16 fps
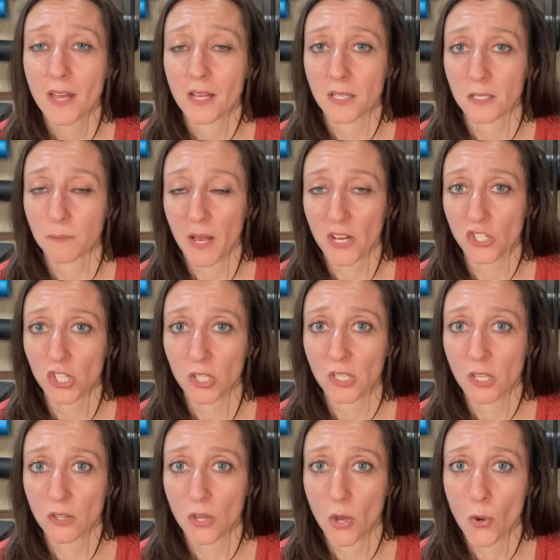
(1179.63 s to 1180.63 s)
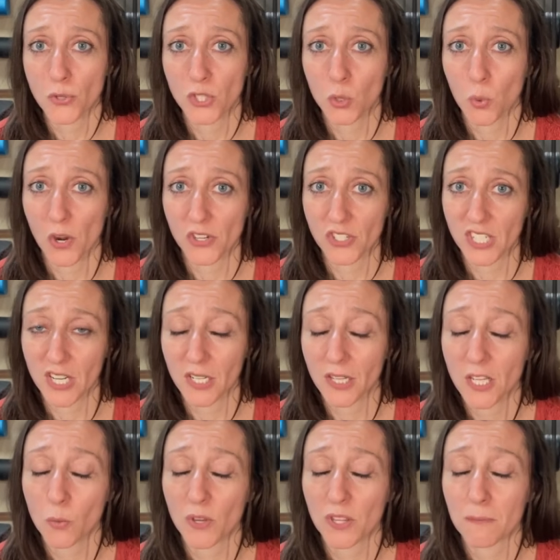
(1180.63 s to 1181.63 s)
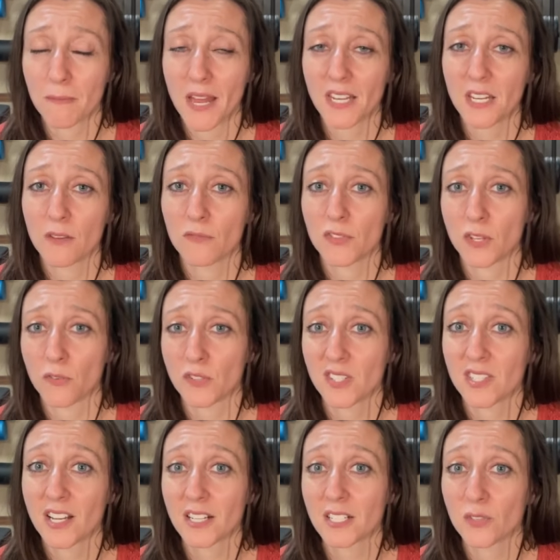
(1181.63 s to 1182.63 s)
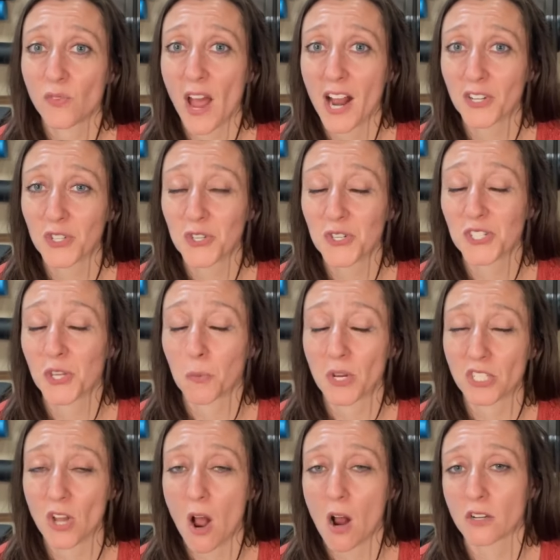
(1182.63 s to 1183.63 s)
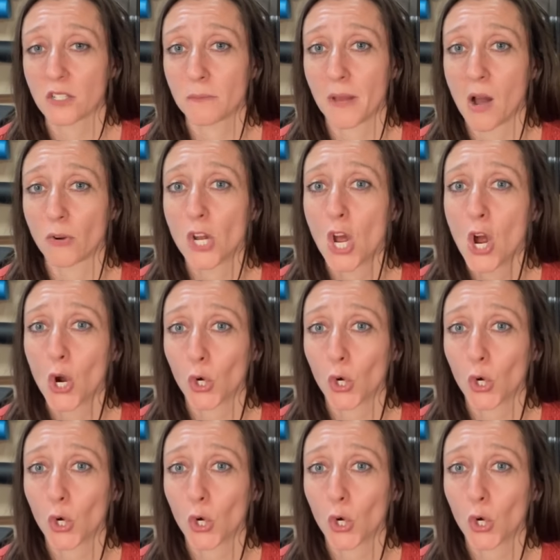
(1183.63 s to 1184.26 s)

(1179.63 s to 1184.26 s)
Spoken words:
especially those who are dealing with many of the six factors that we talked about